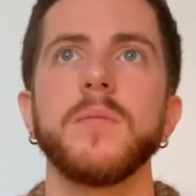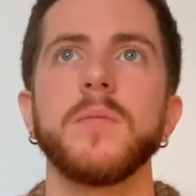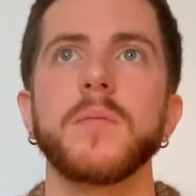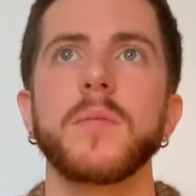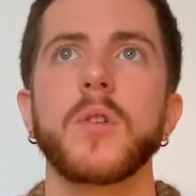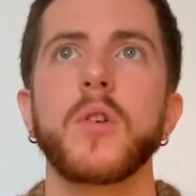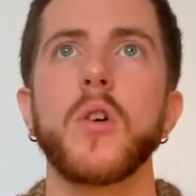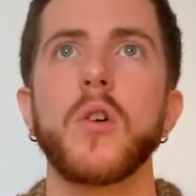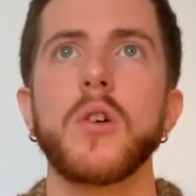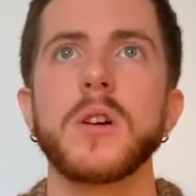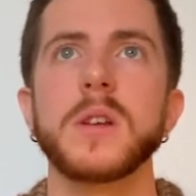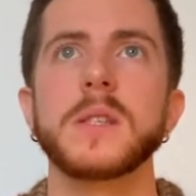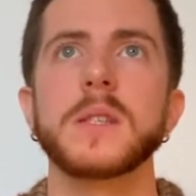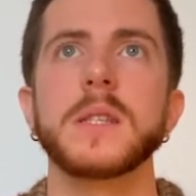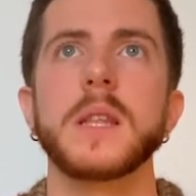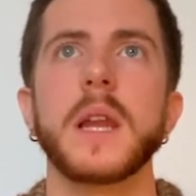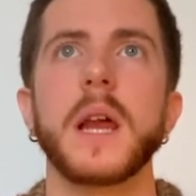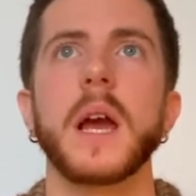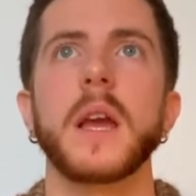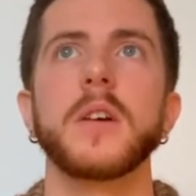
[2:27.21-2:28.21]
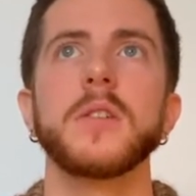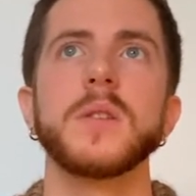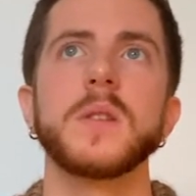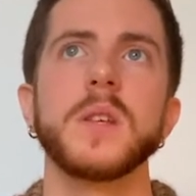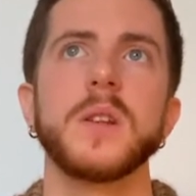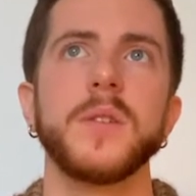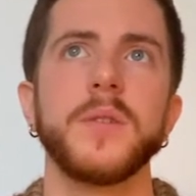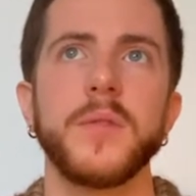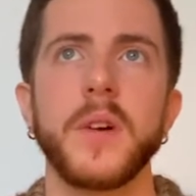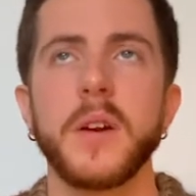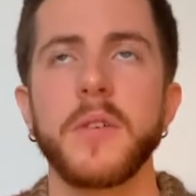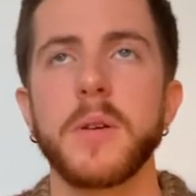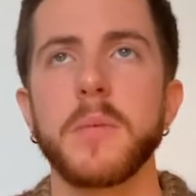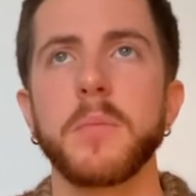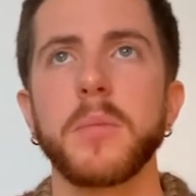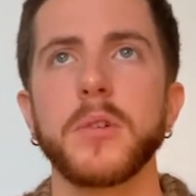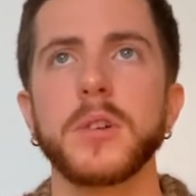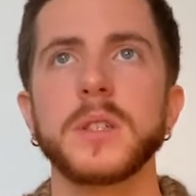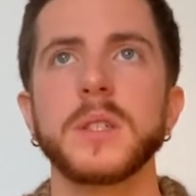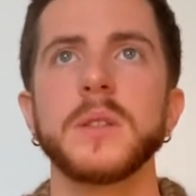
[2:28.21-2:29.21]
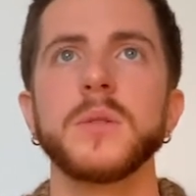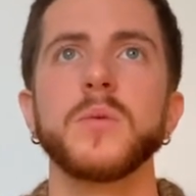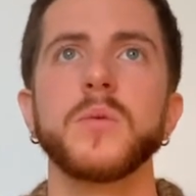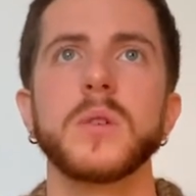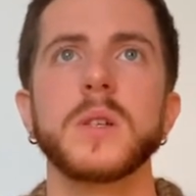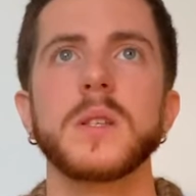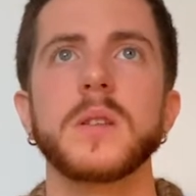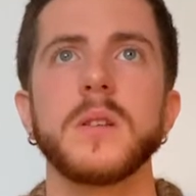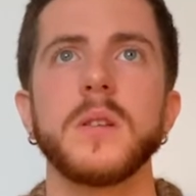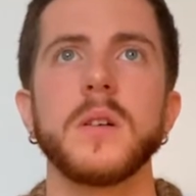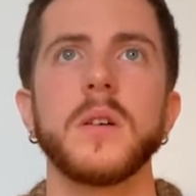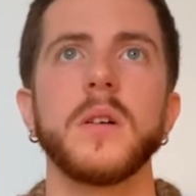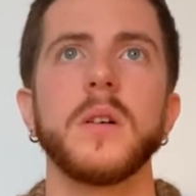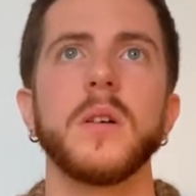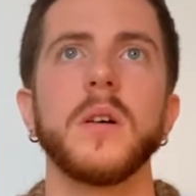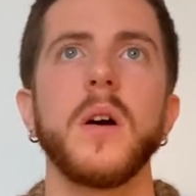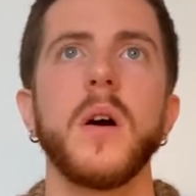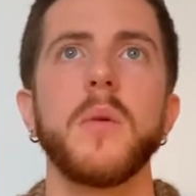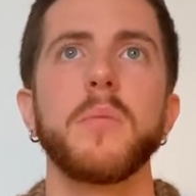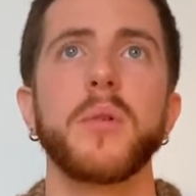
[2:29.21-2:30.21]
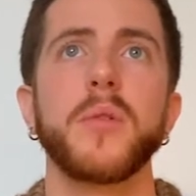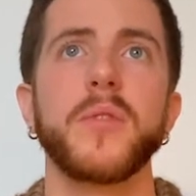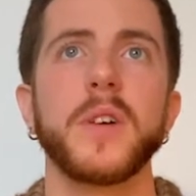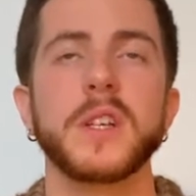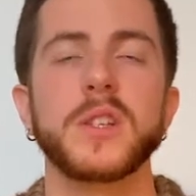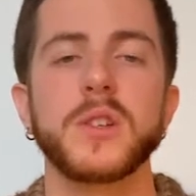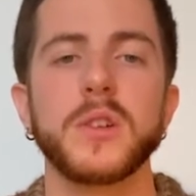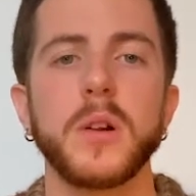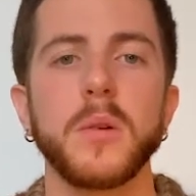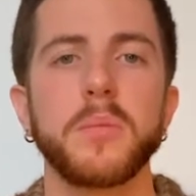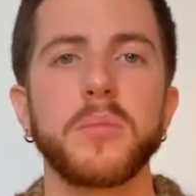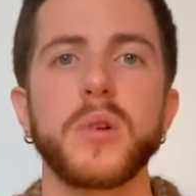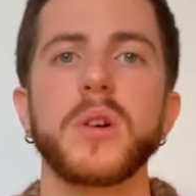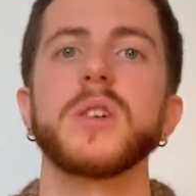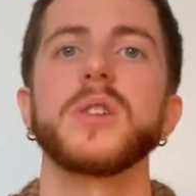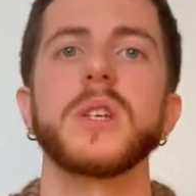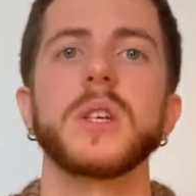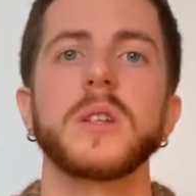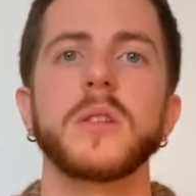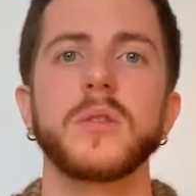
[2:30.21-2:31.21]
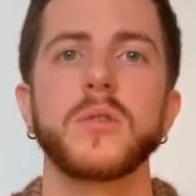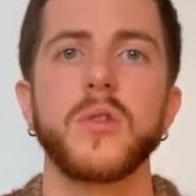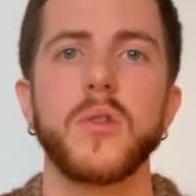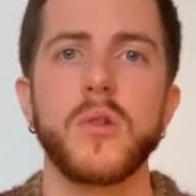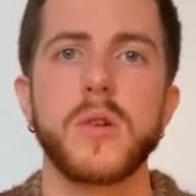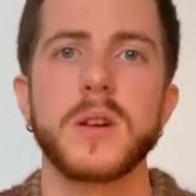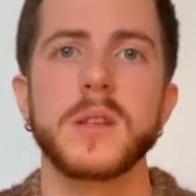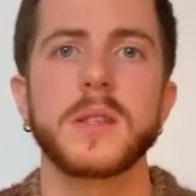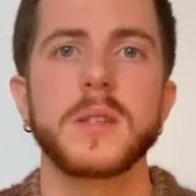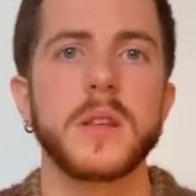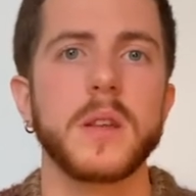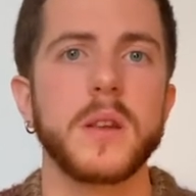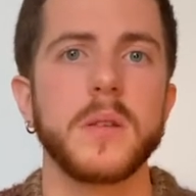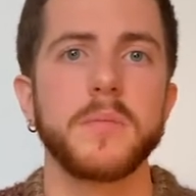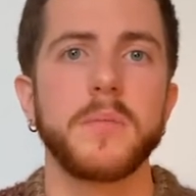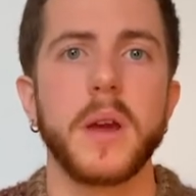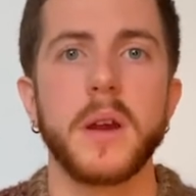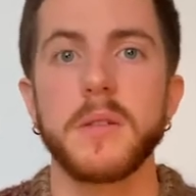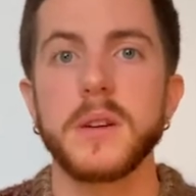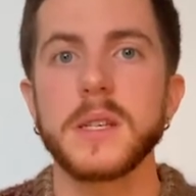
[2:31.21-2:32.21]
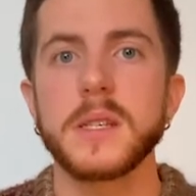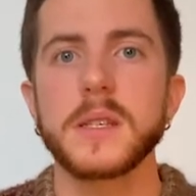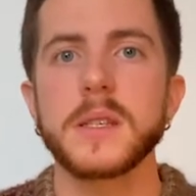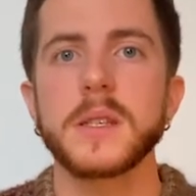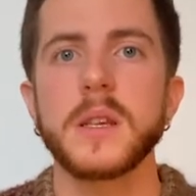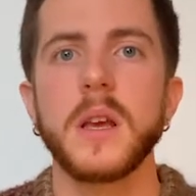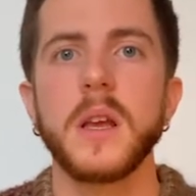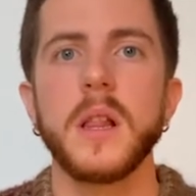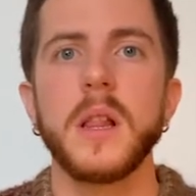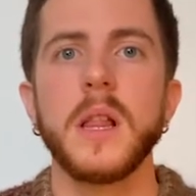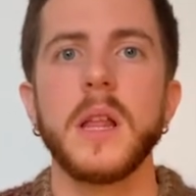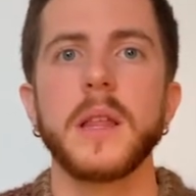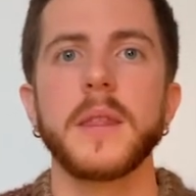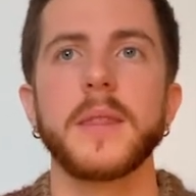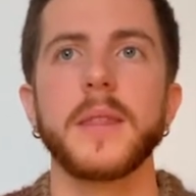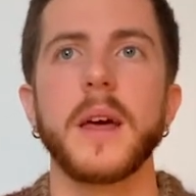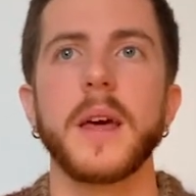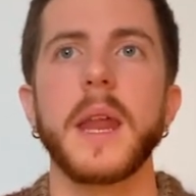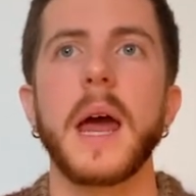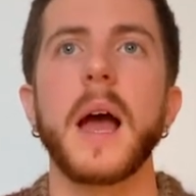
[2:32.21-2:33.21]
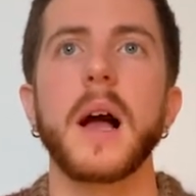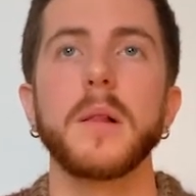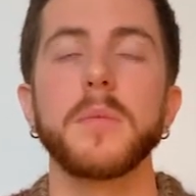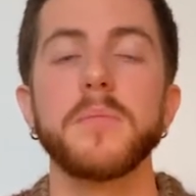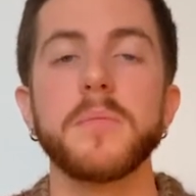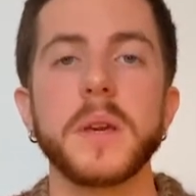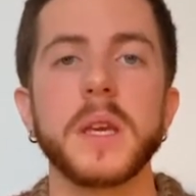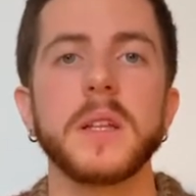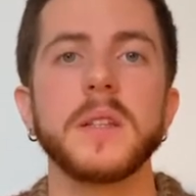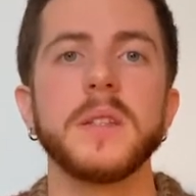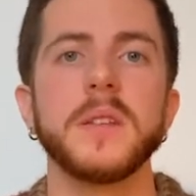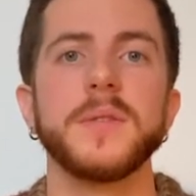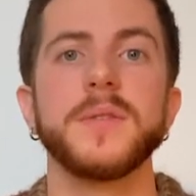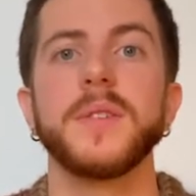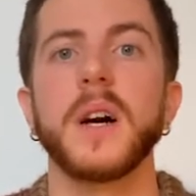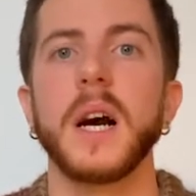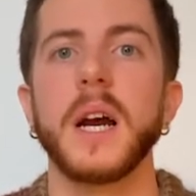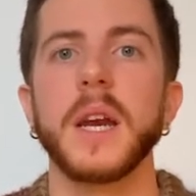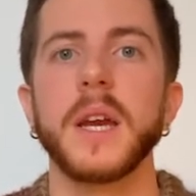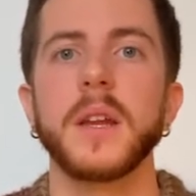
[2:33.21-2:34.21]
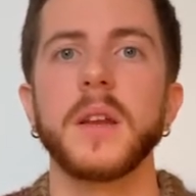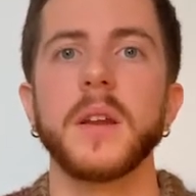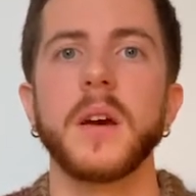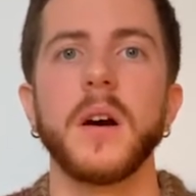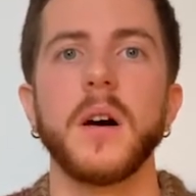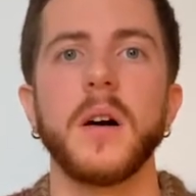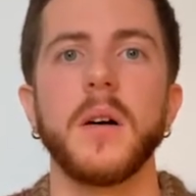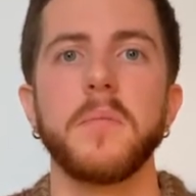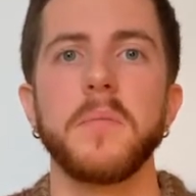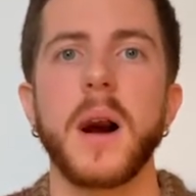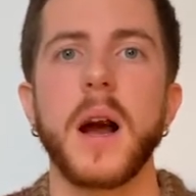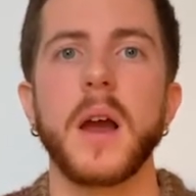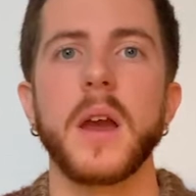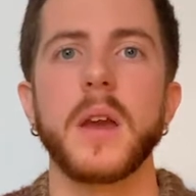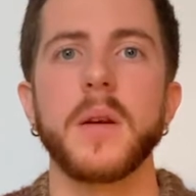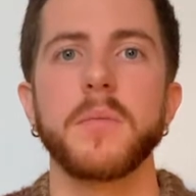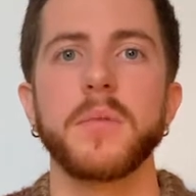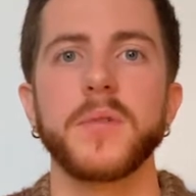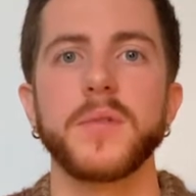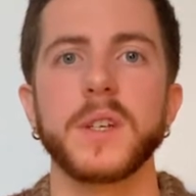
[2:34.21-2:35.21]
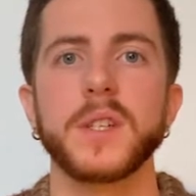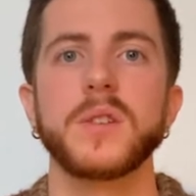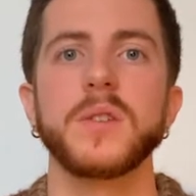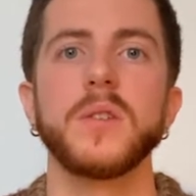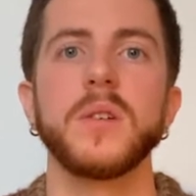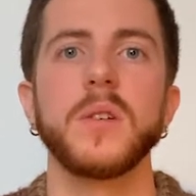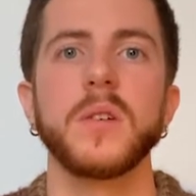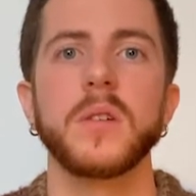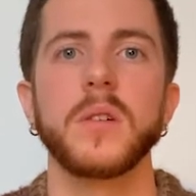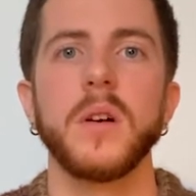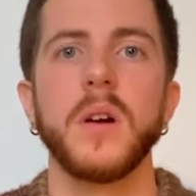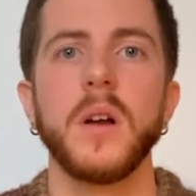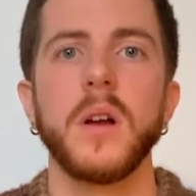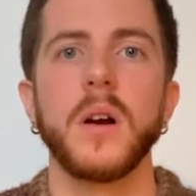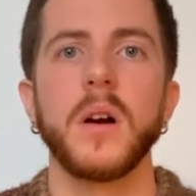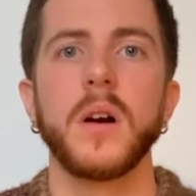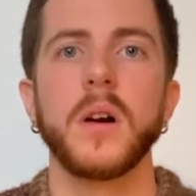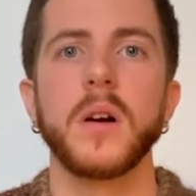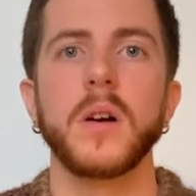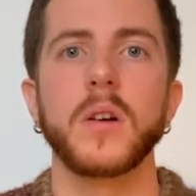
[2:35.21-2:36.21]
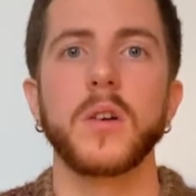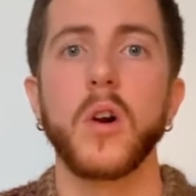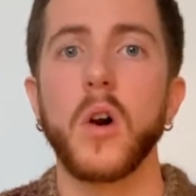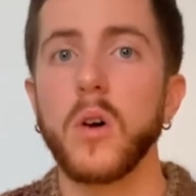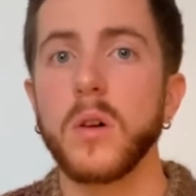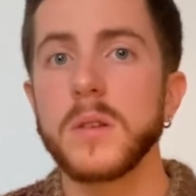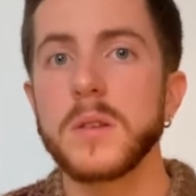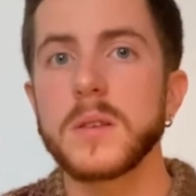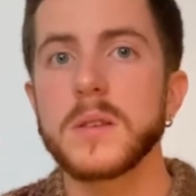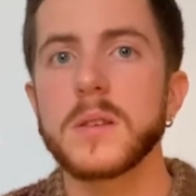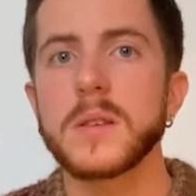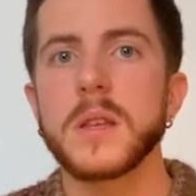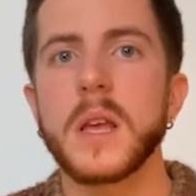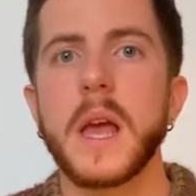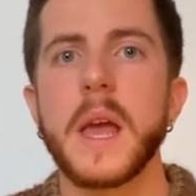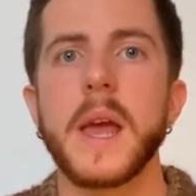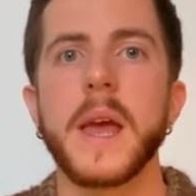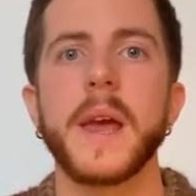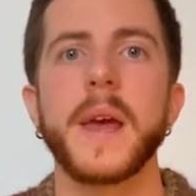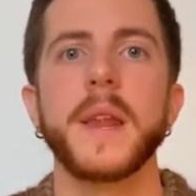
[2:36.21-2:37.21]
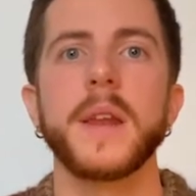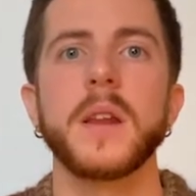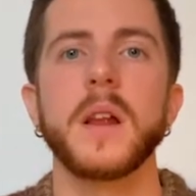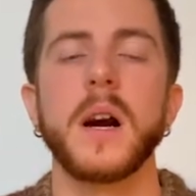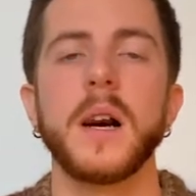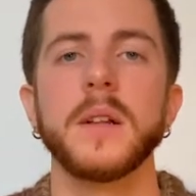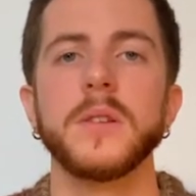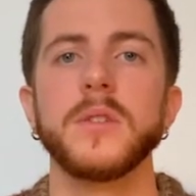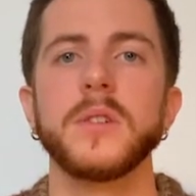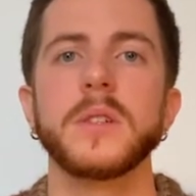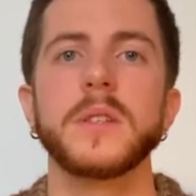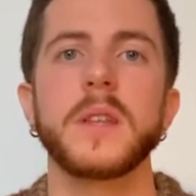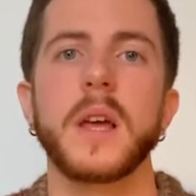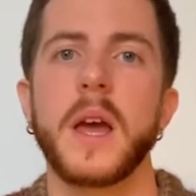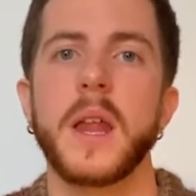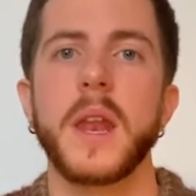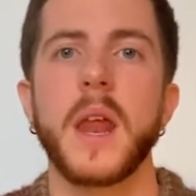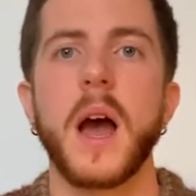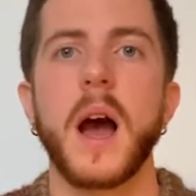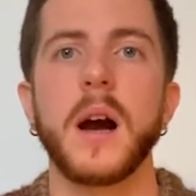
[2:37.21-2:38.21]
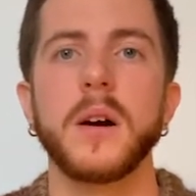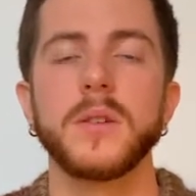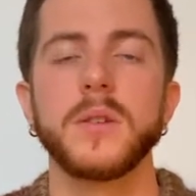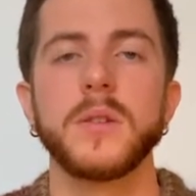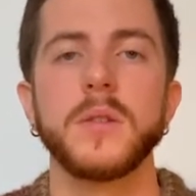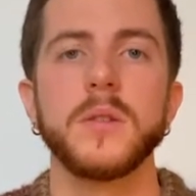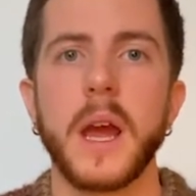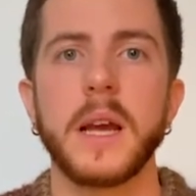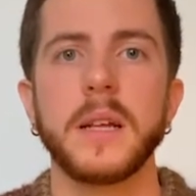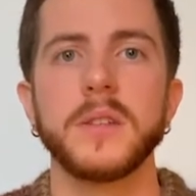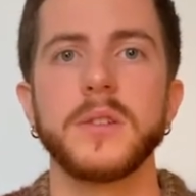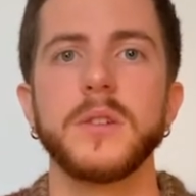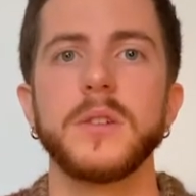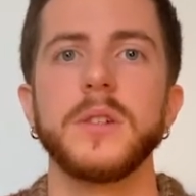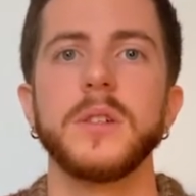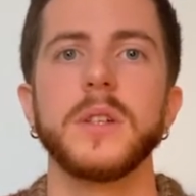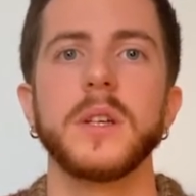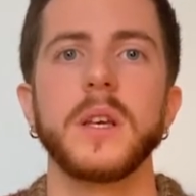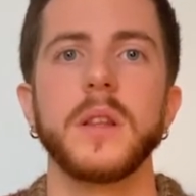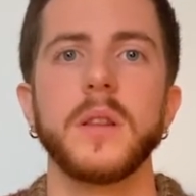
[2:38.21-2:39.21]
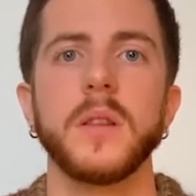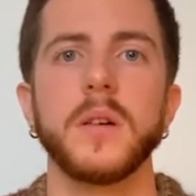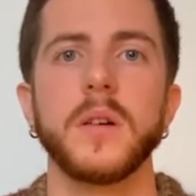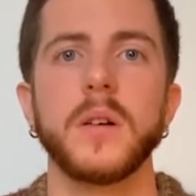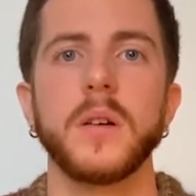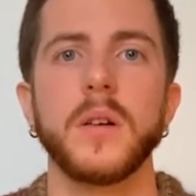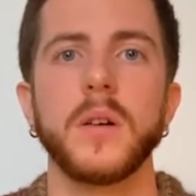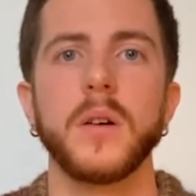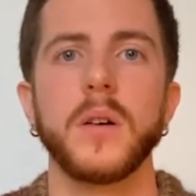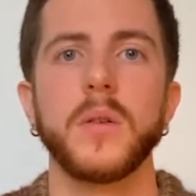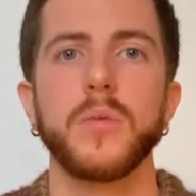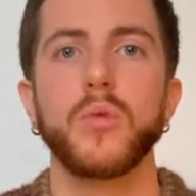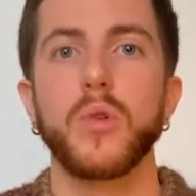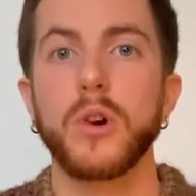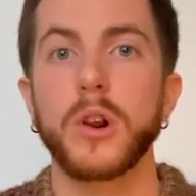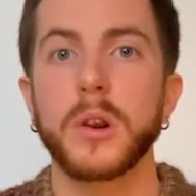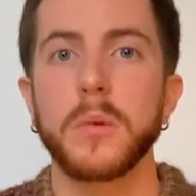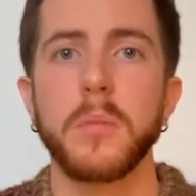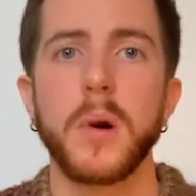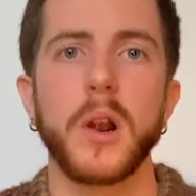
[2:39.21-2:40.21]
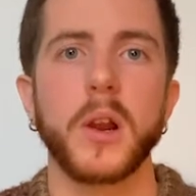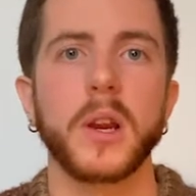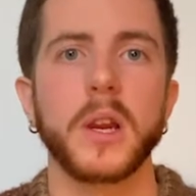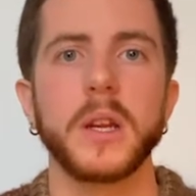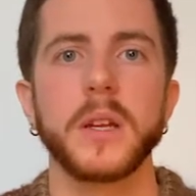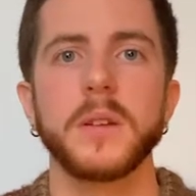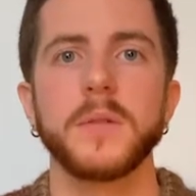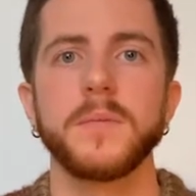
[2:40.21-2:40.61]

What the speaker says: course that I consider very important was the professional project course in Paris that helped me define my professional goals and understand how to enter in the work market.